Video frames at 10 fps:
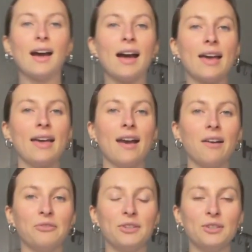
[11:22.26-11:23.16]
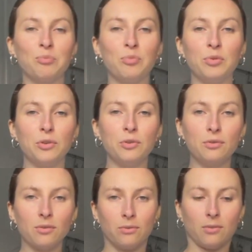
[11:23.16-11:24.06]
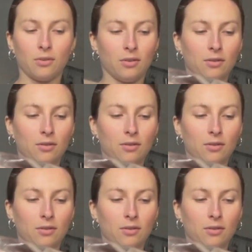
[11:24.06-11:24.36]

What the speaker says: I have this beautiful